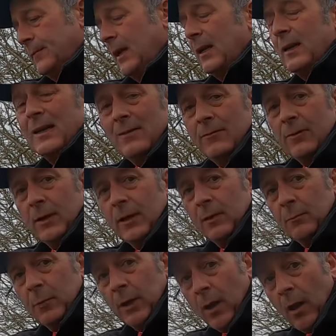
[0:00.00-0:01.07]
I'll leave the
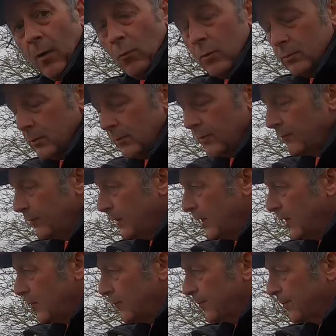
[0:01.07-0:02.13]
link below on the
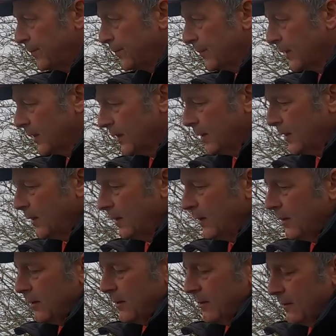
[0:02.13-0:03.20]
video.
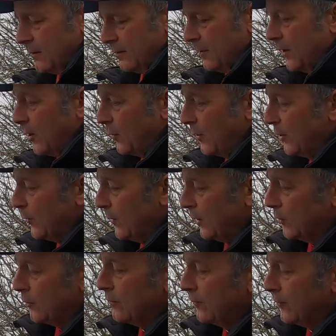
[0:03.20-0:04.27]
Not only do I
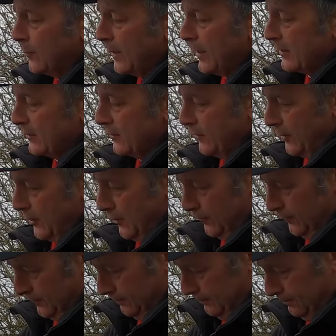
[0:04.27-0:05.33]
love the bags that they do,
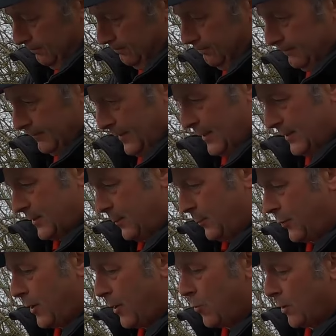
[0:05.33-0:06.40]
it's the
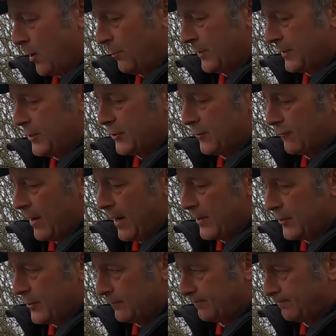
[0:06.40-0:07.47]
Pro competition
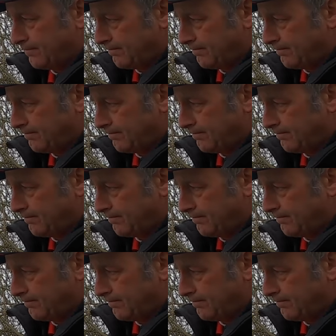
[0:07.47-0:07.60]
range.